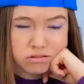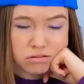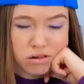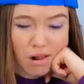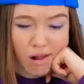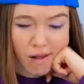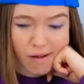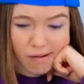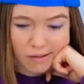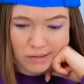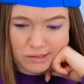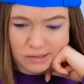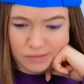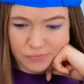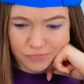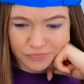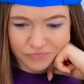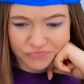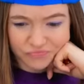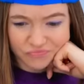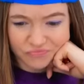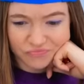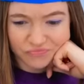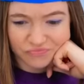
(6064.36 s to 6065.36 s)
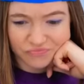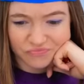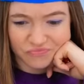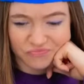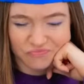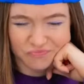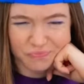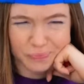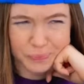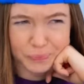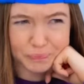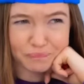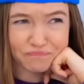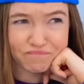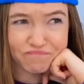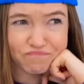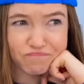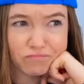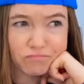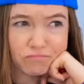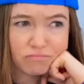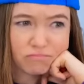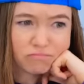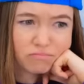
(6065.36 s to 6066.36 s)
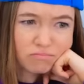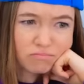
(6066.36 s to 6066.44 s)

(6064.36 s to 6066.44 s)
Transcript: is important. Yeah, yeah,